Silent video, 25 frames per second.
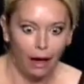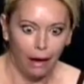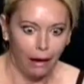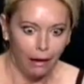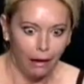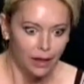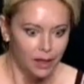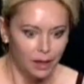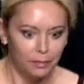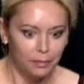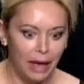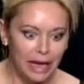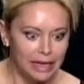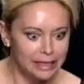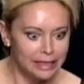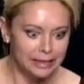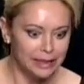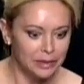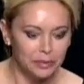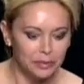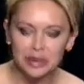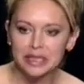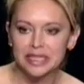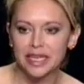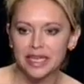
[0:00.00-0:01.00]
amazing
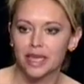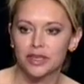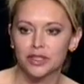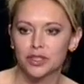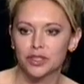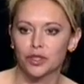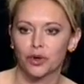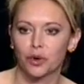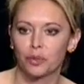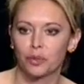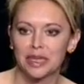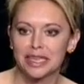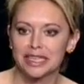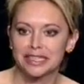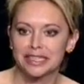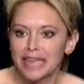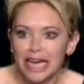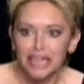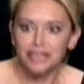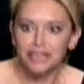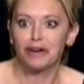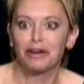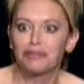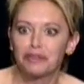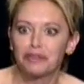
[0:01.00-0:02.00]
potential. I mean, there's
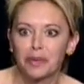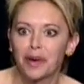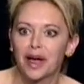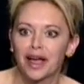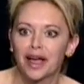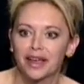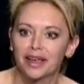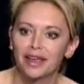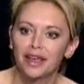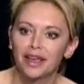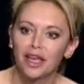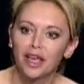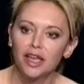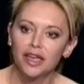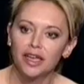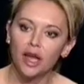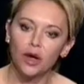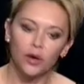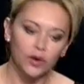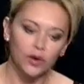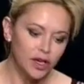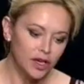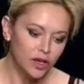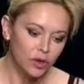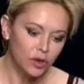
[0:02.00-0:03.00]
data everywhere. Now,
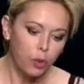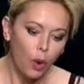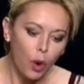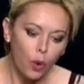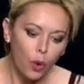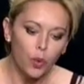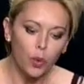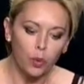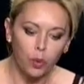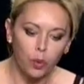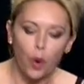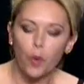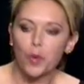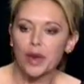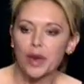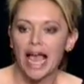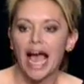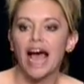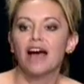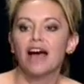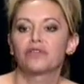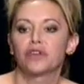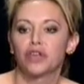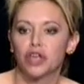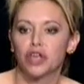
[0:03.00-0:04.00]
what we
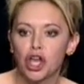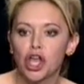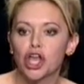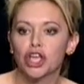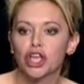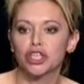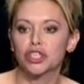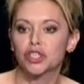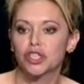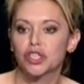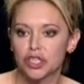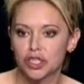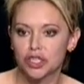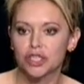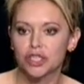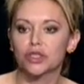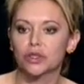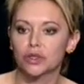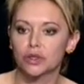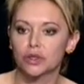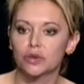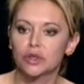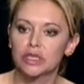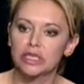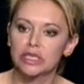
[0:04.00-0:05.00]
haven't learned to
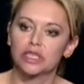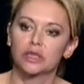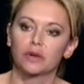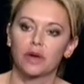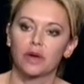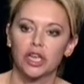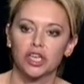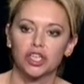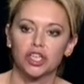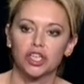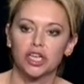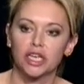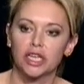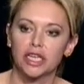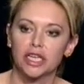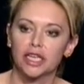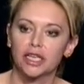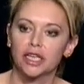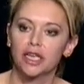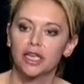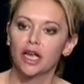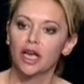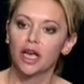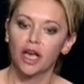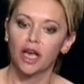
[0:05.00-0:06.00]
do is to actually,
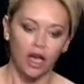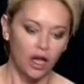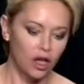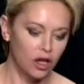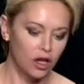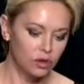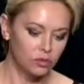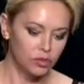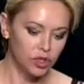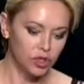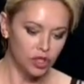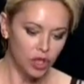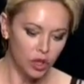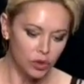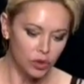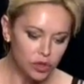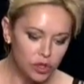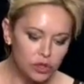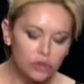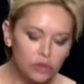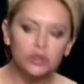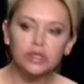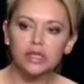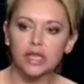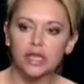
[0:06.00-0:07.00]
you know,
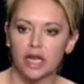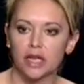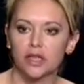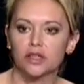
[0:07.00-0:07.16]
use that,